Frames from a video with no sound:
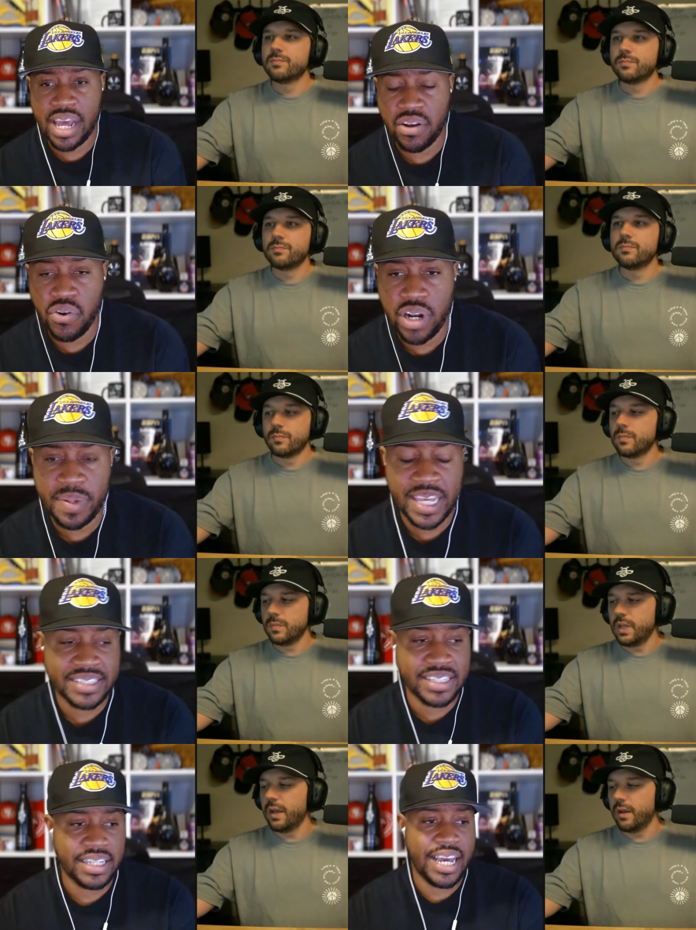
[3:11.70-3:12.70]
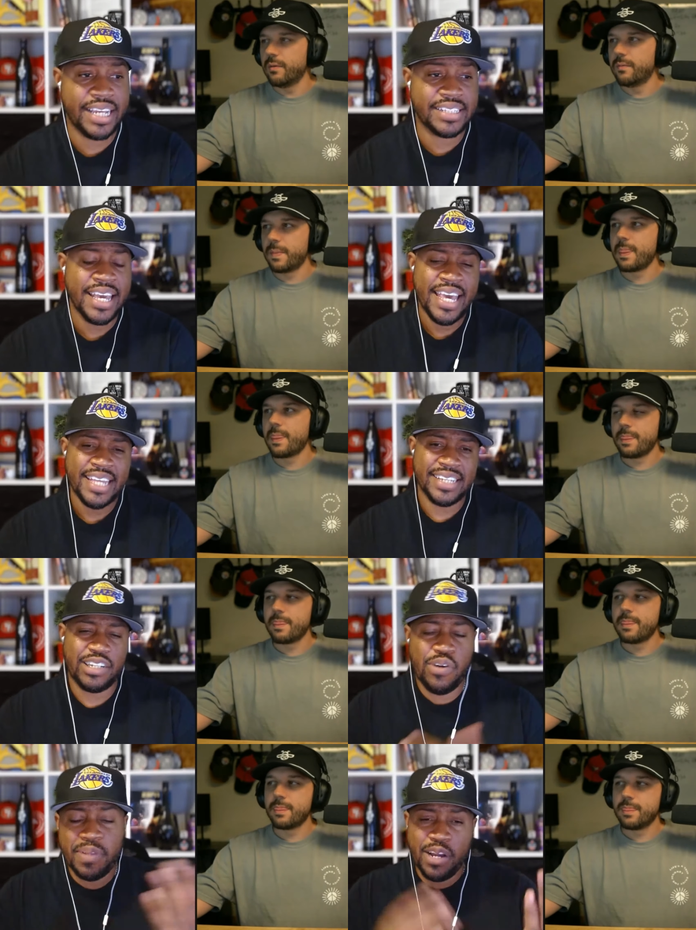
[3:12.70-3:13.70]
Speaker 1: Dowdle going yeah. up against the Lions. It's like,
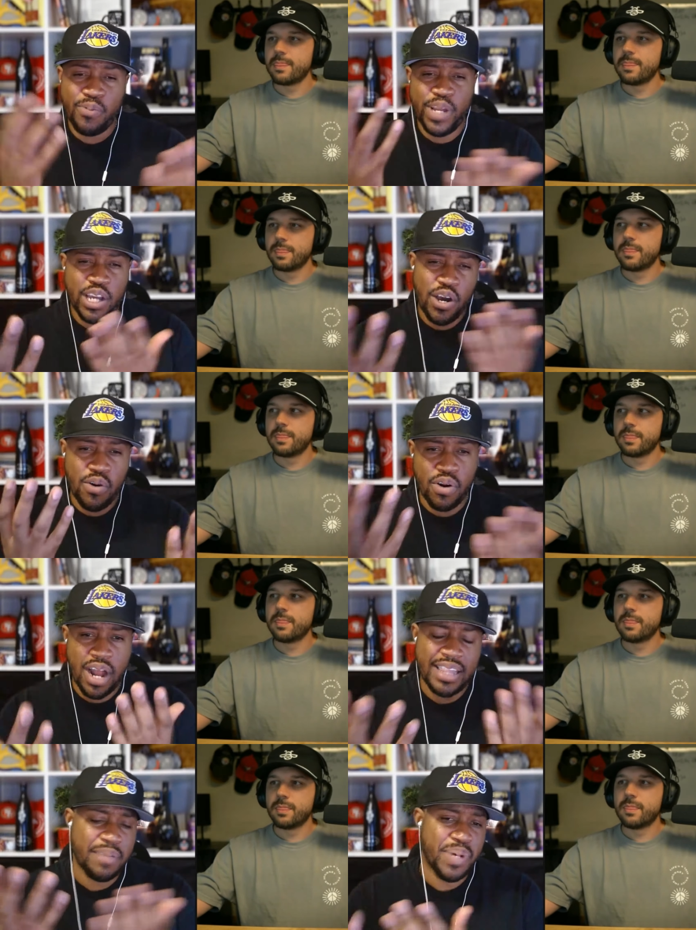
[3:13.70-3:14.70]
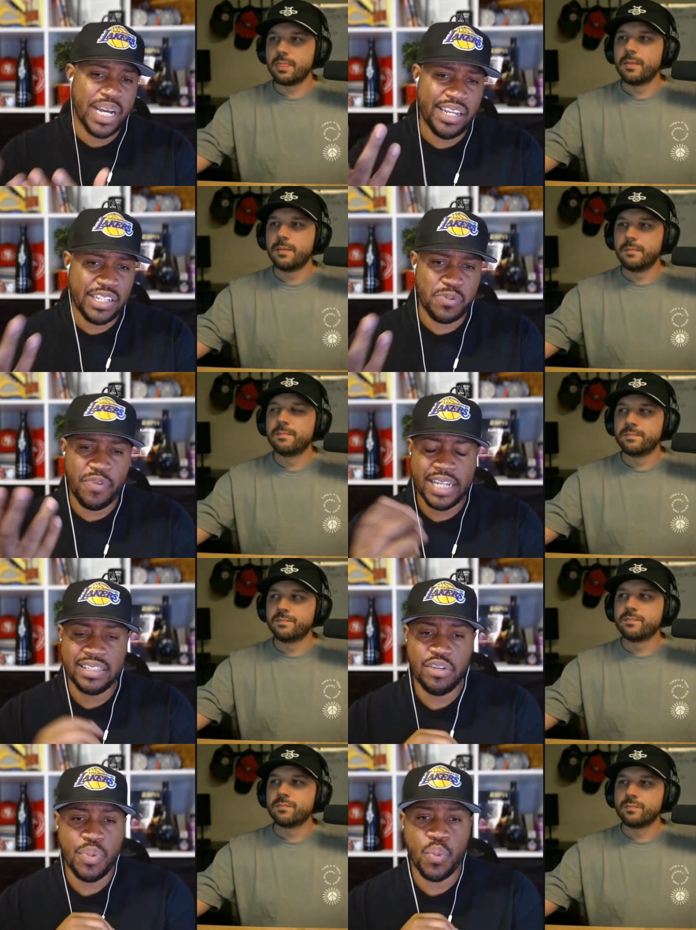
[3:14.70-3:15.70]
do I play Rico or I think Bucky just provides
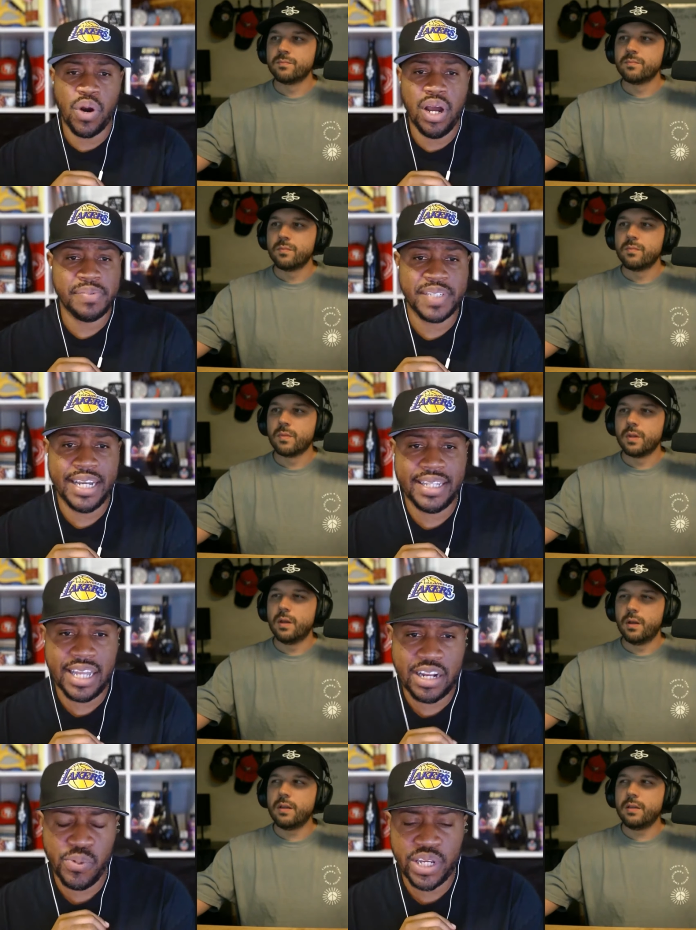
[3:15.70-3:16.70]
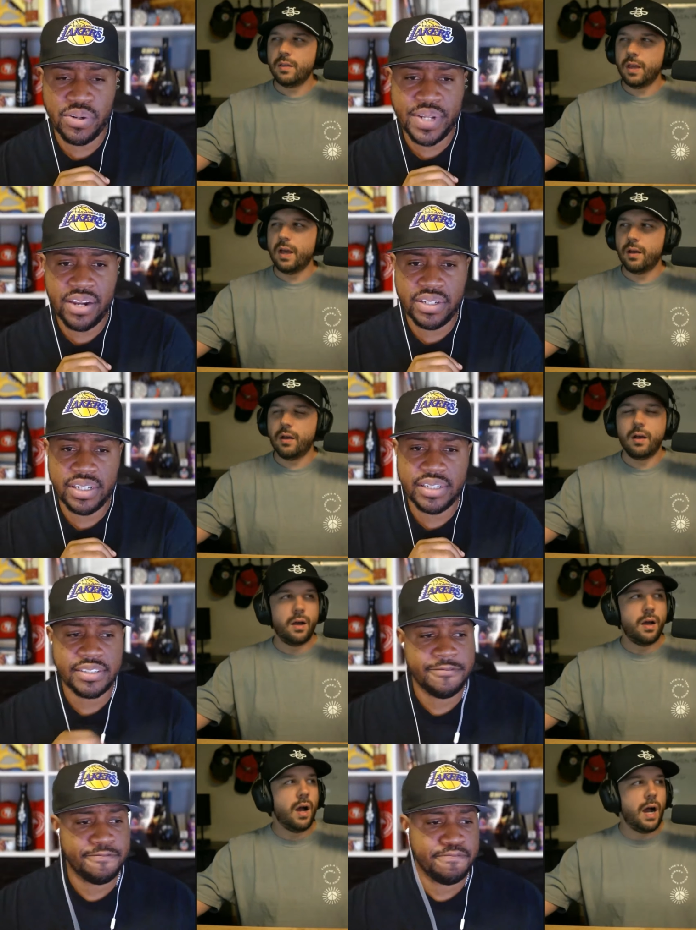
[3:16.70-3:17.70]
a little bit more upside than like yeah. I
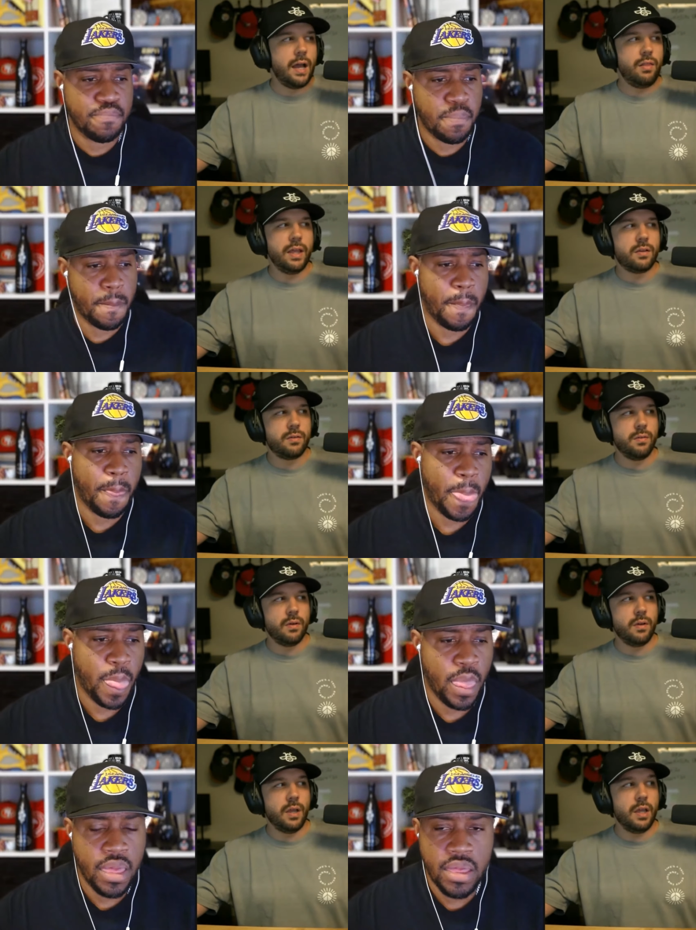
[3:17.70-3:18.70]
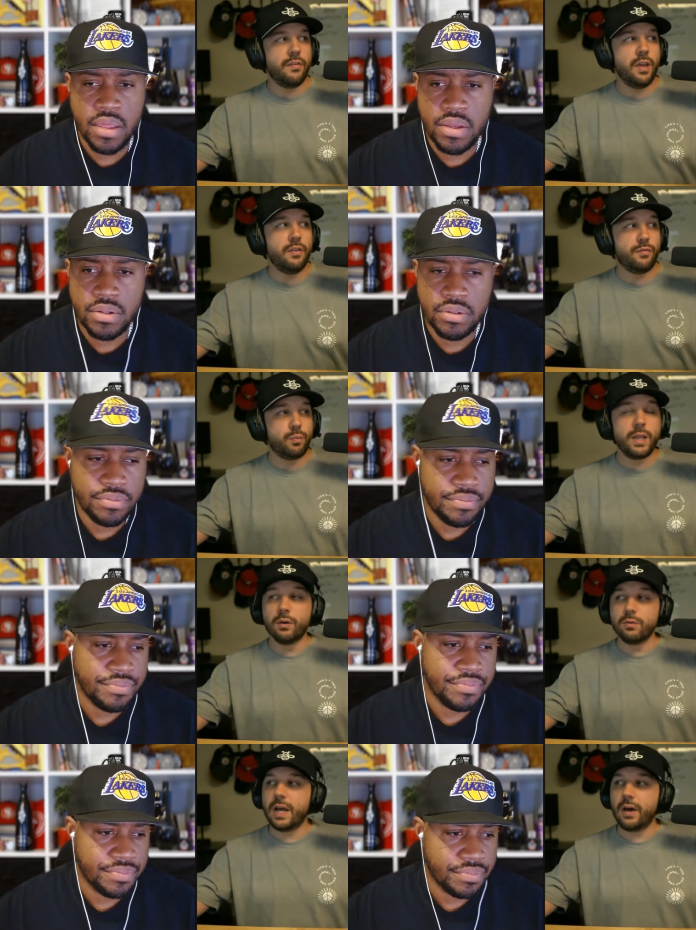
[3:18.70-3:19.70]
Speaker 2: like if if Rico
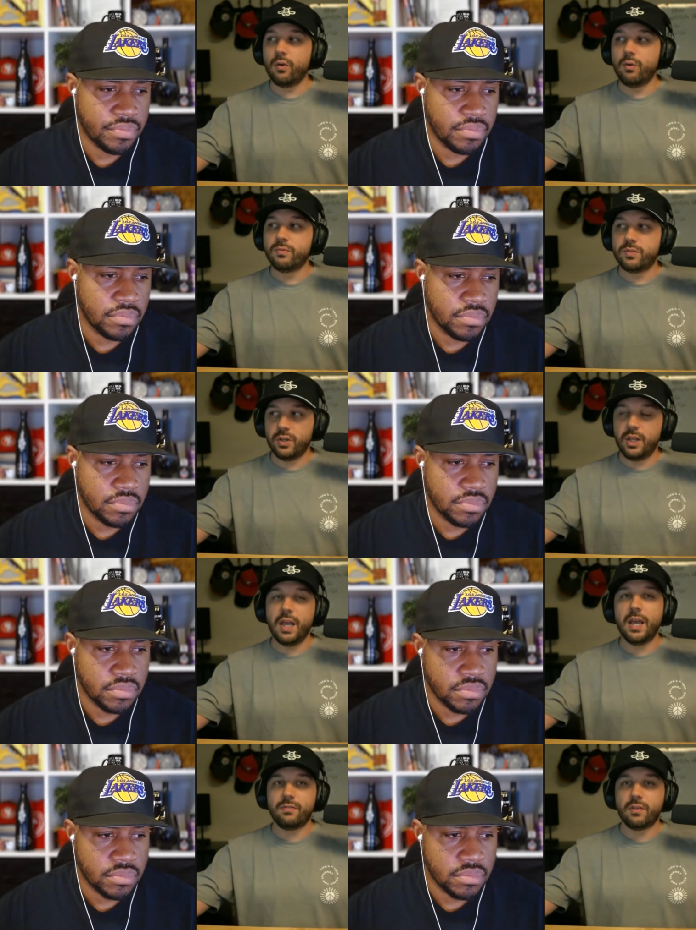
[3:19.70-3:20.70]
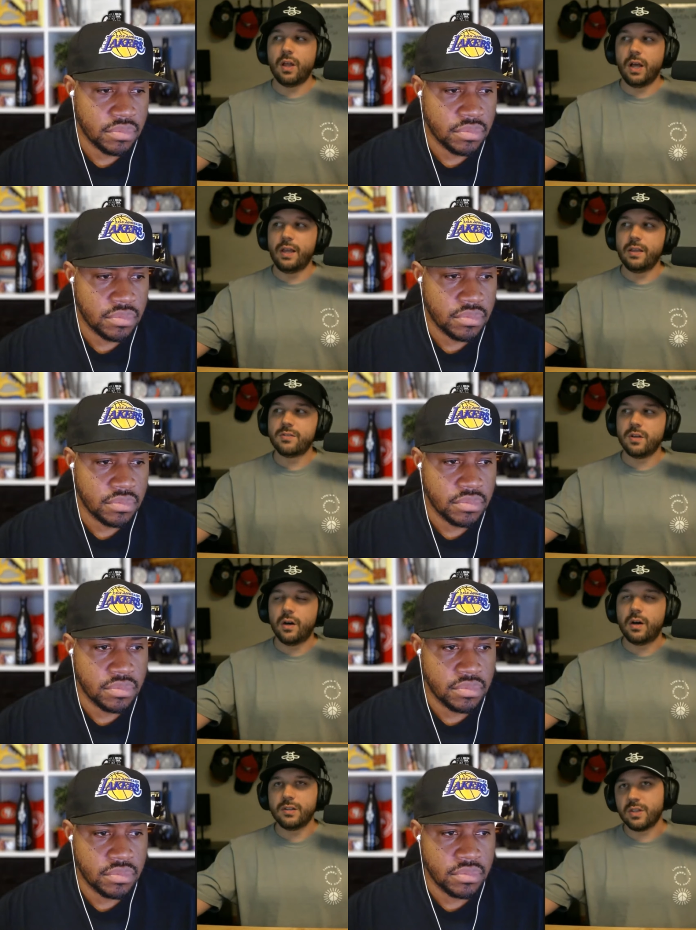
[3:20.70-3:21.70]
Dowdle didn't have the Lions, honestly,
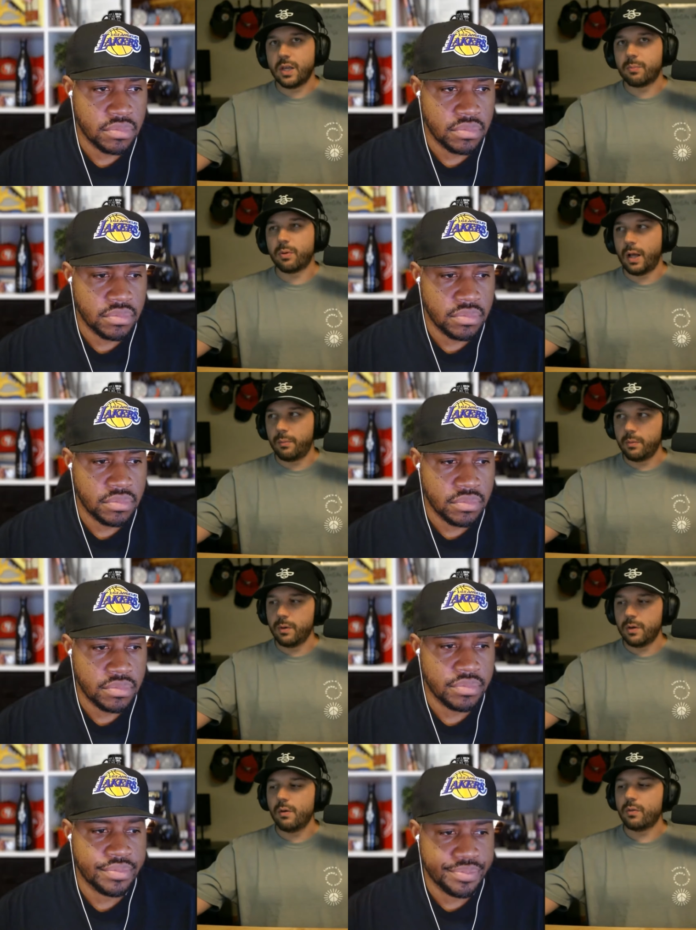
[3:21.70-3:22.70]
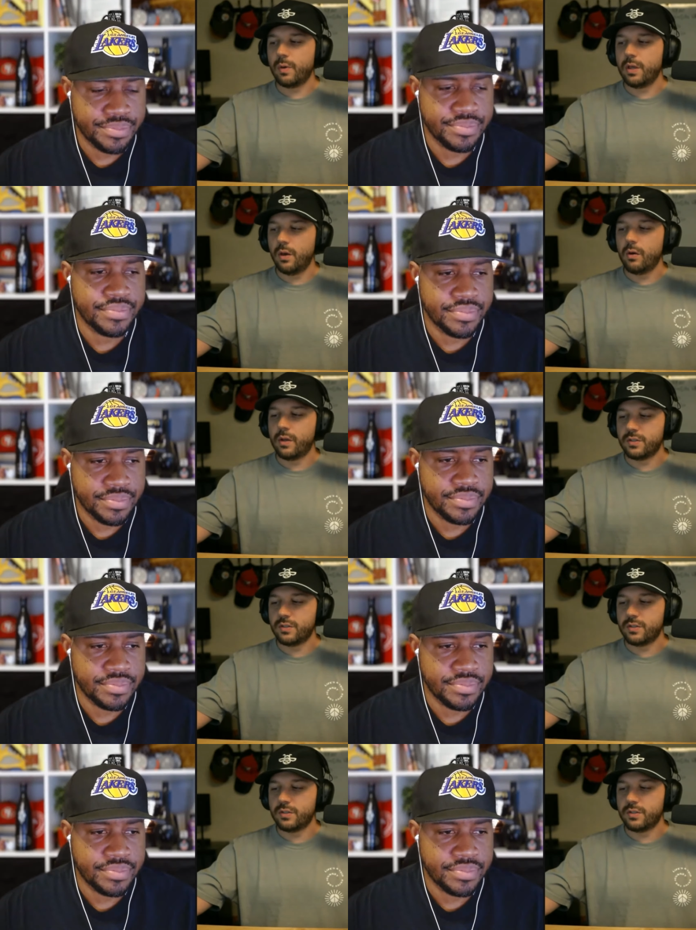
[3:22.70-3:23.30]
I probably would go with Rico because I think